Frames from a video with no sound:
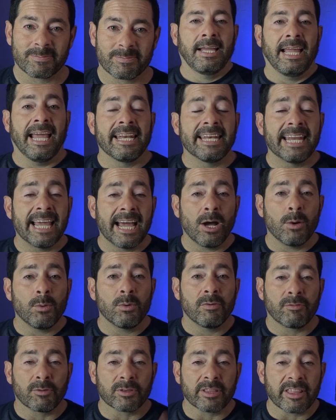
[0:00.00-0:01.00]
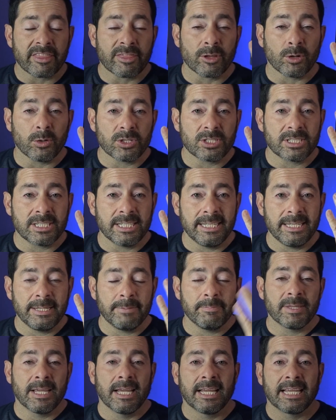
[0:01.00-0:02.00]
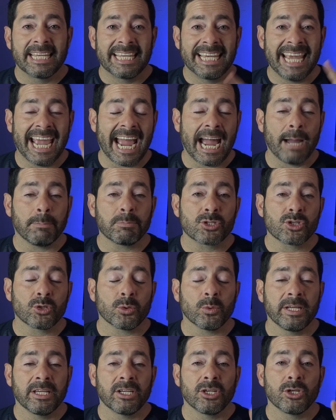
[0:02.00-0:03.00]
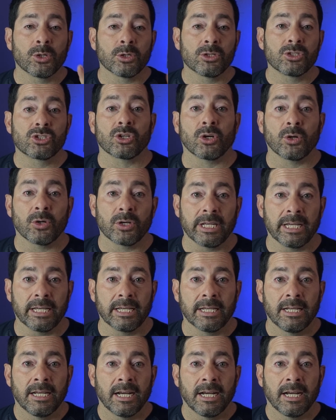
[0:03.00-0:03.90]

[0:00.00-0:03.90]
And now for the third C, capturing your journey.